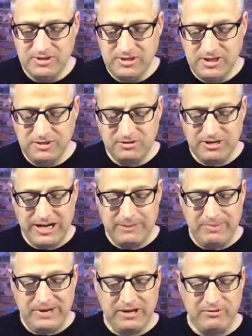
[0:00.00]
underlying
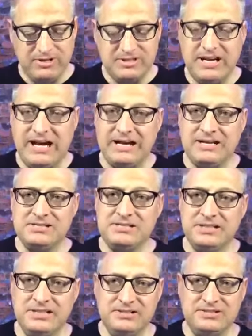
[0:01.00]
pancreatitis,
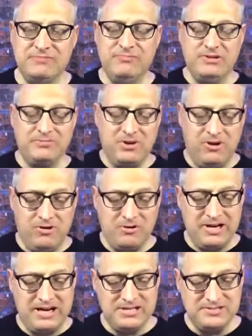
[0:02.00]
and he just developed all
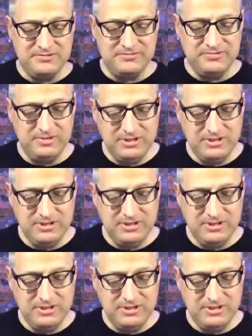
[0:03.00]
kinds of